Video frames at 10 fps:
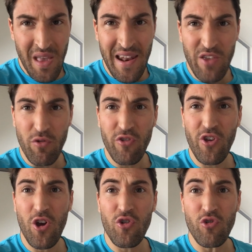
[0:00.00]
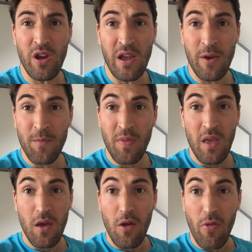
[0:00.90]
And as for surgery,
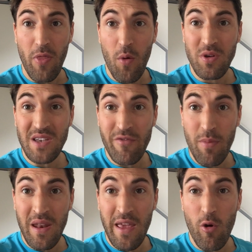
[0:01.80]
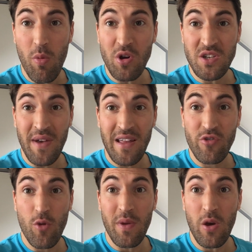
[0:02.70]
no one's ever been ill because they've had
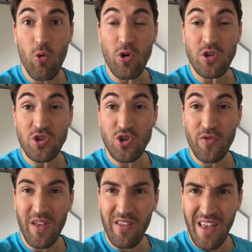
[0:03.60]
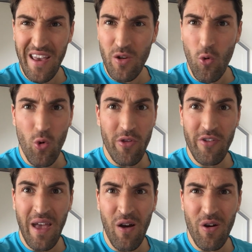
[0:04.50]
too many organs. Do you think taking
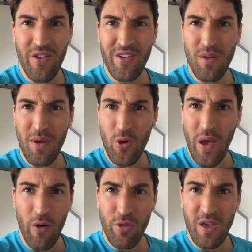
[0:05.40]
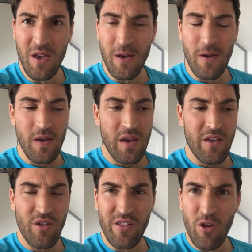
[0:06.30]
organs out is going to make you healthy?
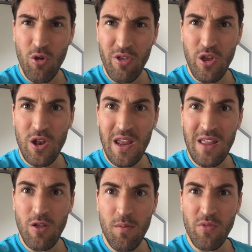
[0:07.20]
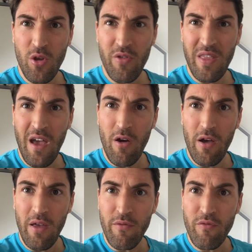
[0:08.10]
It's like, don't you think you need them? Don't you think they
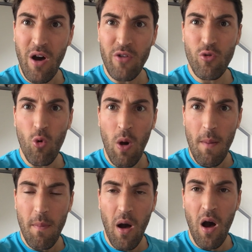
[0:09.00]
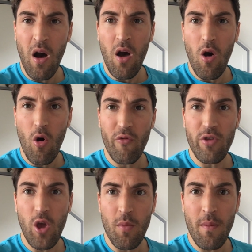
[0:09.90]
are a vital part of
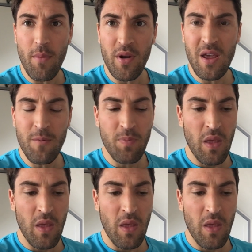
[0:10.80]
the human body?